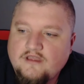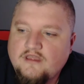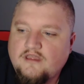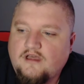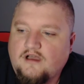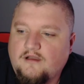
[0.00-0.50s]

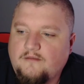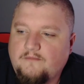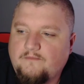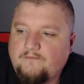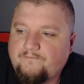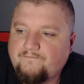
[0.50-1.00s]

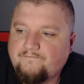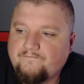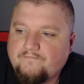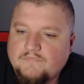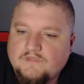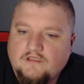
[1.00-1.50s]

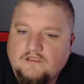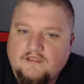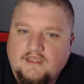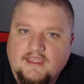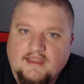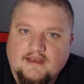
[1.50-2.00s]

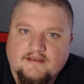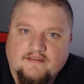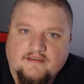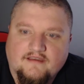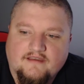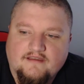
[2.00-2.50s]
And
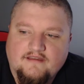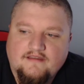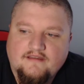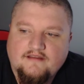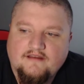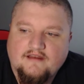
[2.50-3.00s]

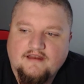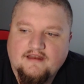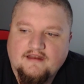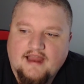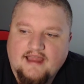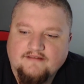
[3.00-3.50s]

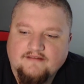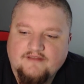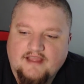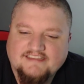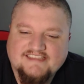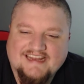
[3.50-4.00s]

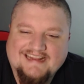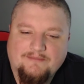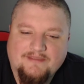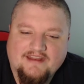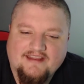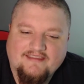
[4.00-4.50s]
I said at the
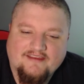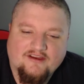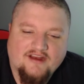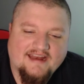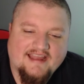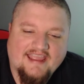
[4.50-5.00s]
beginning of the year,
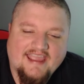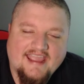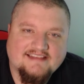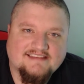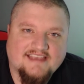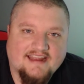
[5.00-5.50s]
and I
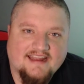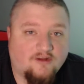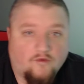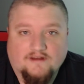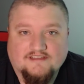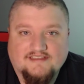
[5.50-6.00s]
hate saying, I don't
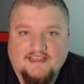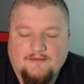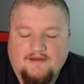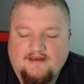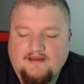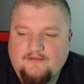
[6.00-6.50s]
want to say it
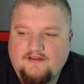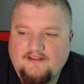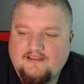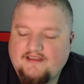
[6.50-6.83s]
about anybody.